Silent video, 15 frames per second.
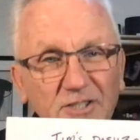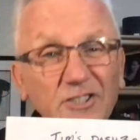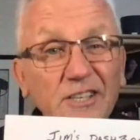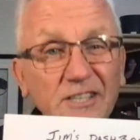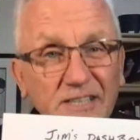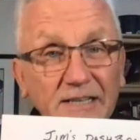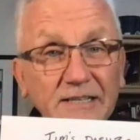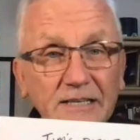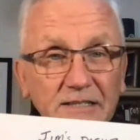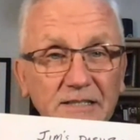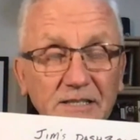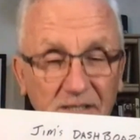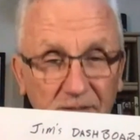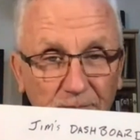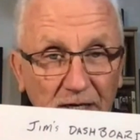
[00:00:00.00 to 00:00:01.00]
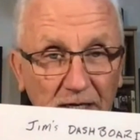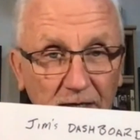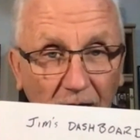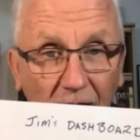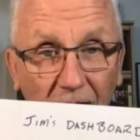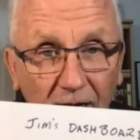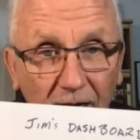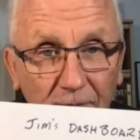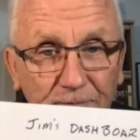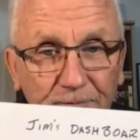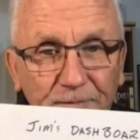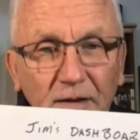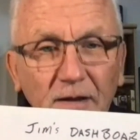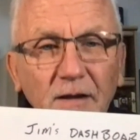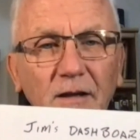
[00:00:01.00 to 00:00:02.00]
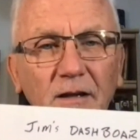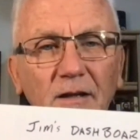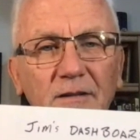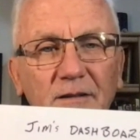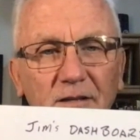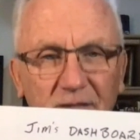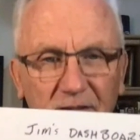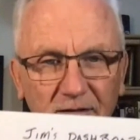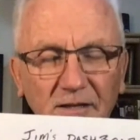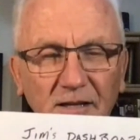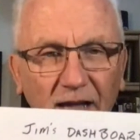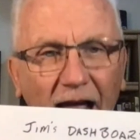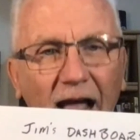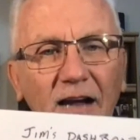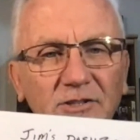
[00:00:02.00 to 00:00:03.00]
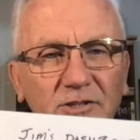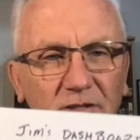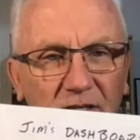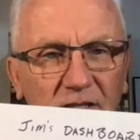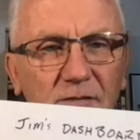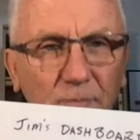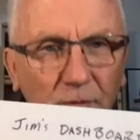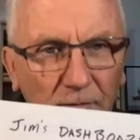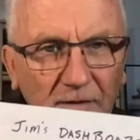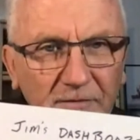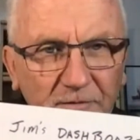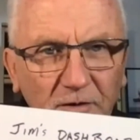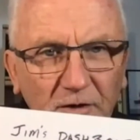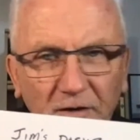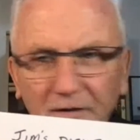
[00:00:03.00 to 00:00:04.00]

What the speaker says: is I need to speed up. The action is put my foot on the